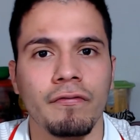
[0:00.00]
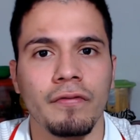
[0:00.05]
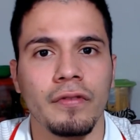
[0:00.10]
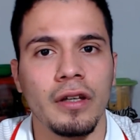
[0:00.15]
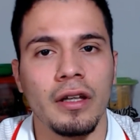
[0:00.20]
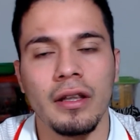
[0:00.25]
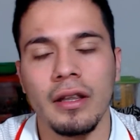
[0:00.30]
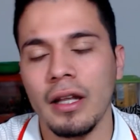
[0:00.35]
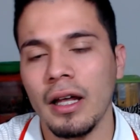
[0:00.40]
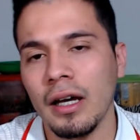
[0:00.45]

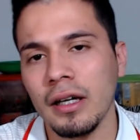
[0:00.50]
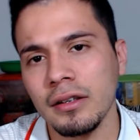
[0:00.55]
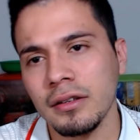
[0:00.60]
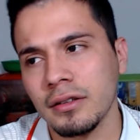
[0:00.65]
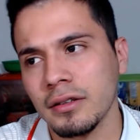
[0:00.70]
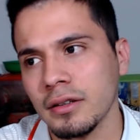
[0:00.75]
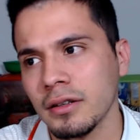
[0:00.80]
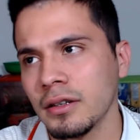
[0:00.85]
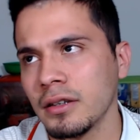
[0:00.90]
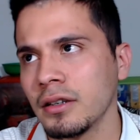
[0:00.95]
and
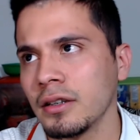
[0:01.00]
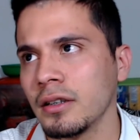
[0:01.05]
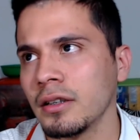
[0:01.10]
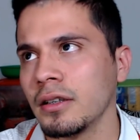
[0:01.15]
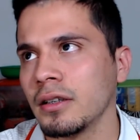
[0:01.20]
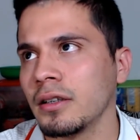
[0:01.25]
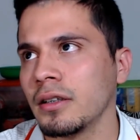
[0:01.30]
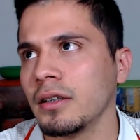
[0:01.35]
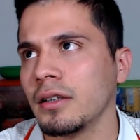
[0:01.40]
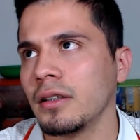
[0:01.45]

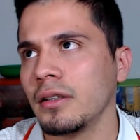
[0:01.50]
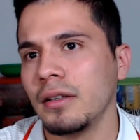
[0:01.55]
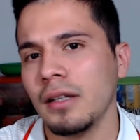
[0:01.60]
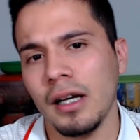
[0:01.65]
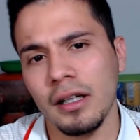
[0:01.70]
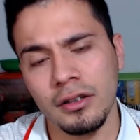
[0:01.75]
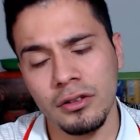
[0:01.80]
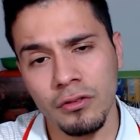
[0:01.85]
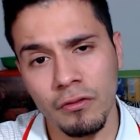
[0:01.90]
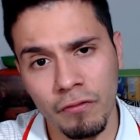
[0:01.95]

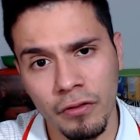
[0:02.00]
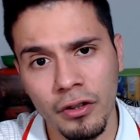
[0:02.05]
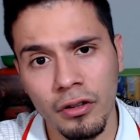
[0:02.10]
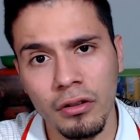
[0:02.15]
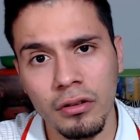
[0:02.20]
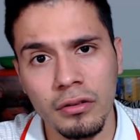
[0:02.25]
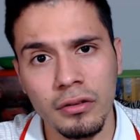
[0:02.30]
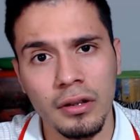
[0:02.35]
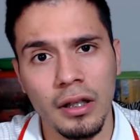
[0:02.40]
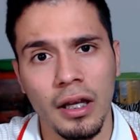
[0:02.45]
not to
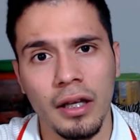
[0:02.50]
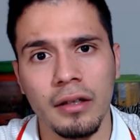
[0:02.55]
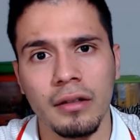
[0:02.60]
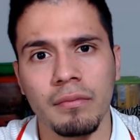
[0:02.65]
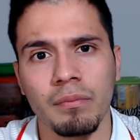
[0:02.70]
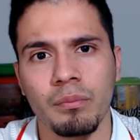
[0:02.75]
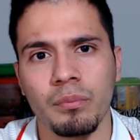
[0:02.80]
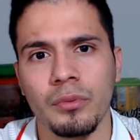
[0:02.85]
feel like